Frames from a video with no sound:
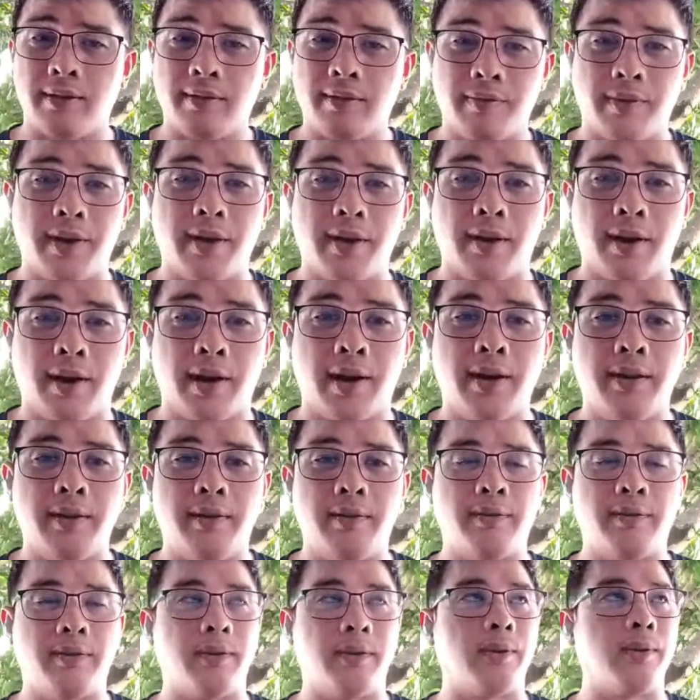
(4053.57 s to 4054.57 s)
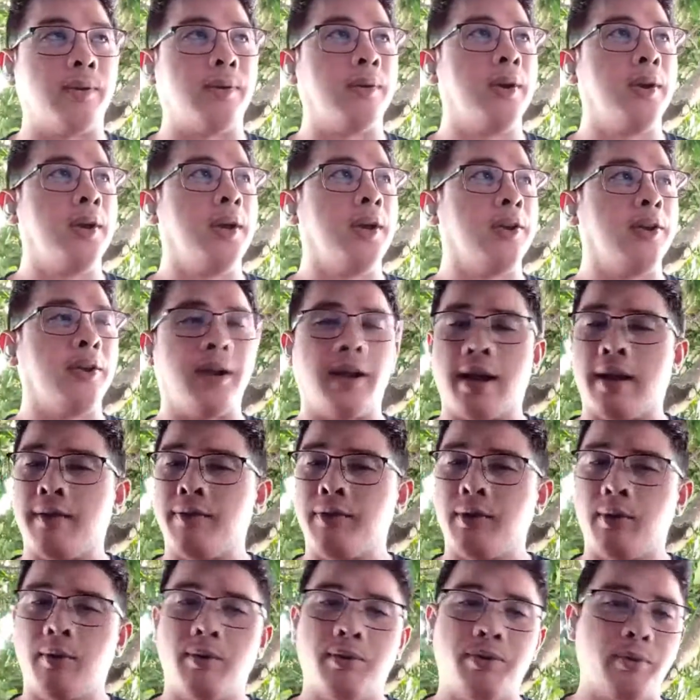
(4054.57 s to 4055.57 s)
It's very hard. So you're gonna
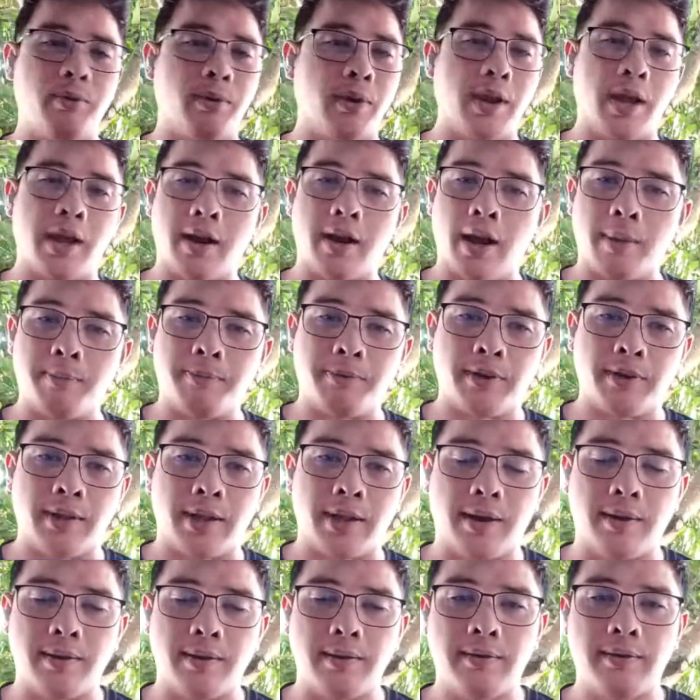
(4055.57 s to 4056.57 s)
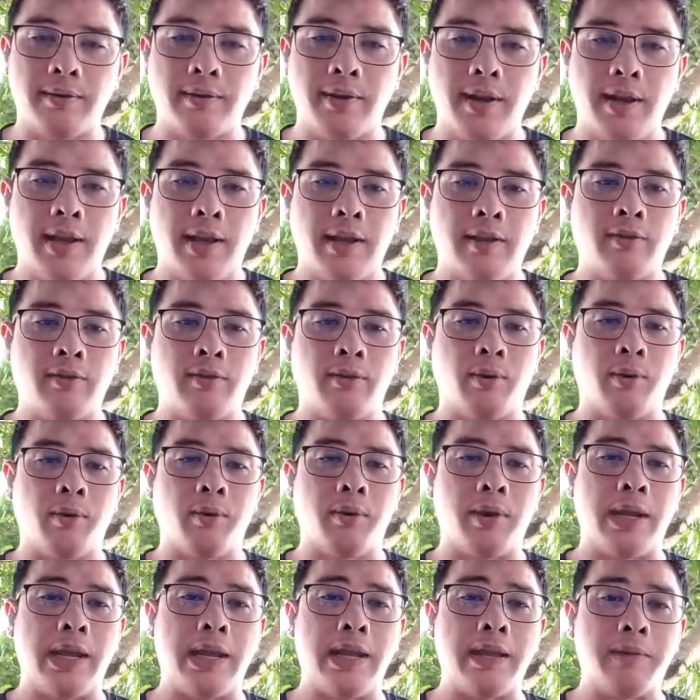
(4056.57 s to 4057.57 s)
have to go through a lot of ups and downs.
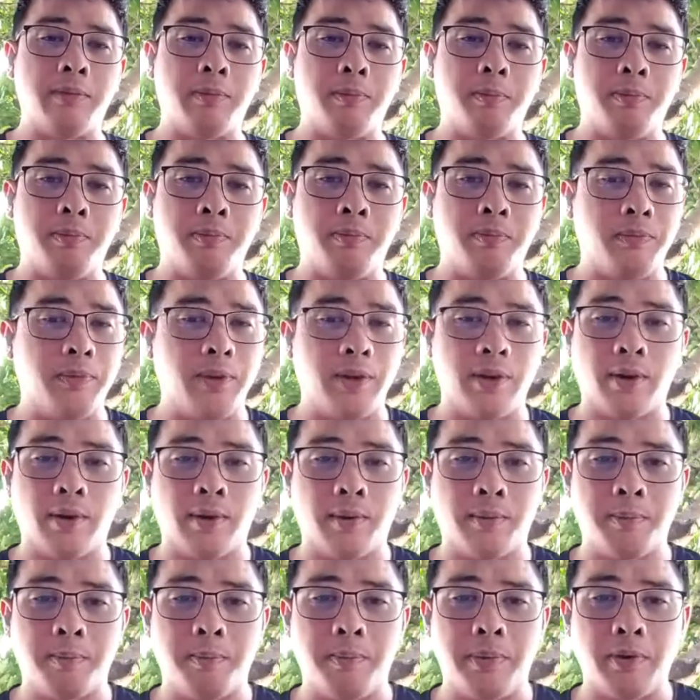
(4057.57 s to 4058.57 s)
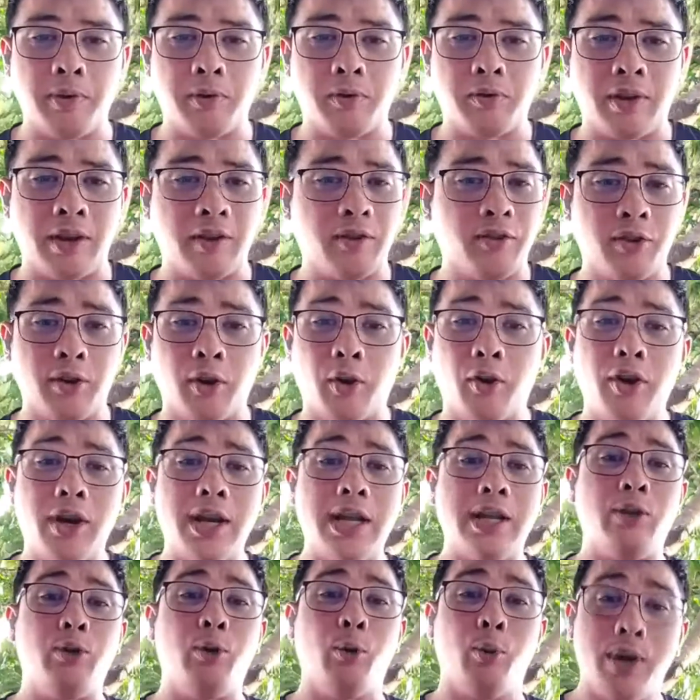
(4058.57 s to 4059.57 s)
So, since you're
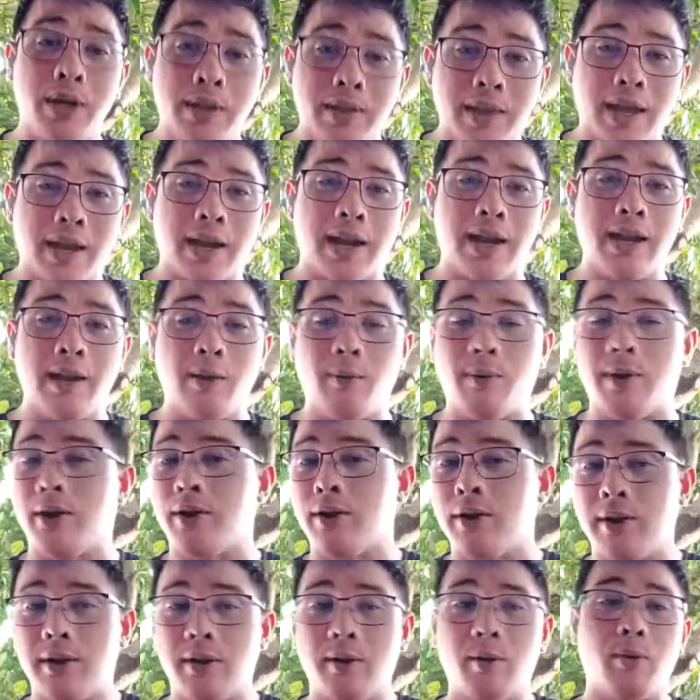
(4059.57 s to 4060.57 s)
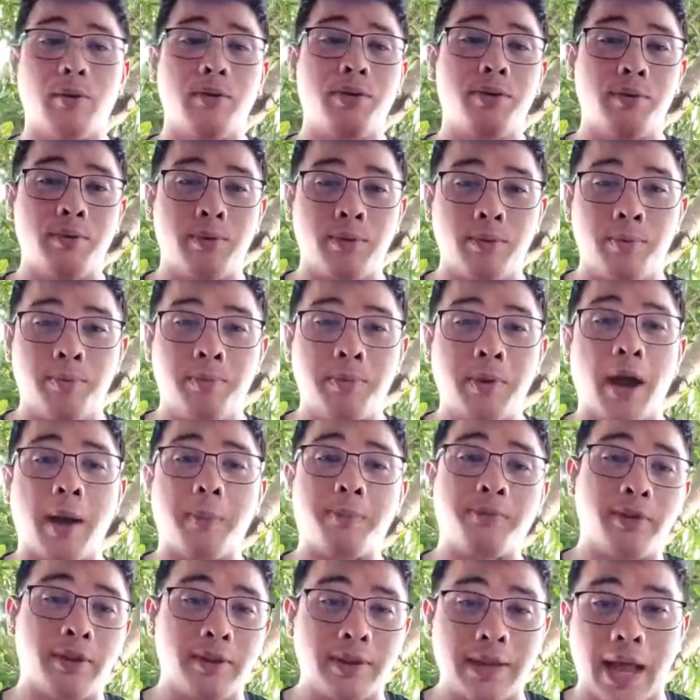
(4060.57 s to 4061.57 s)
already doing that anyway, you're gonna go through
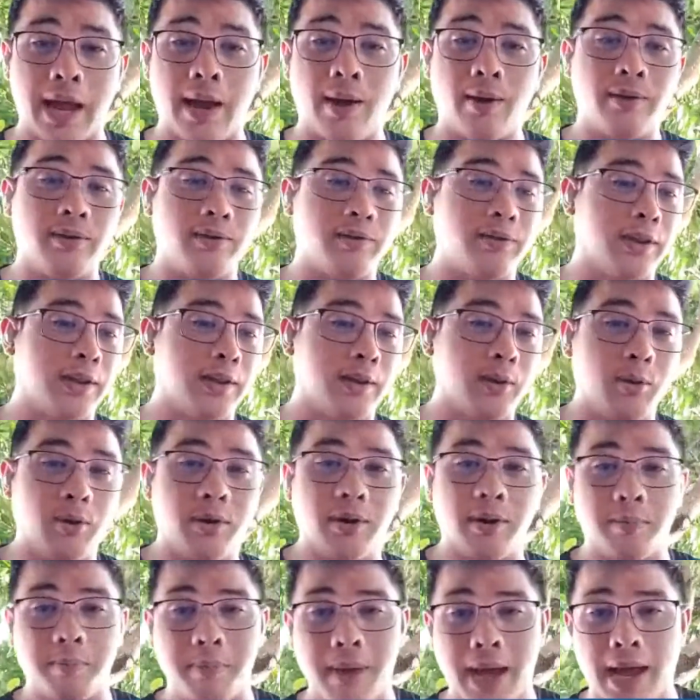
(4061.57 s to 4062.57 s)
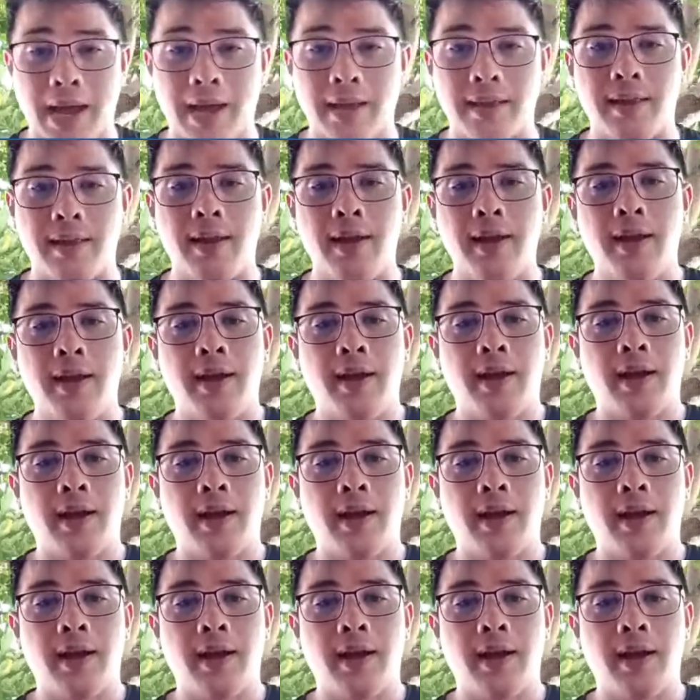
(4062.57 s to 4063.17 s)
ups and downs and good and bad.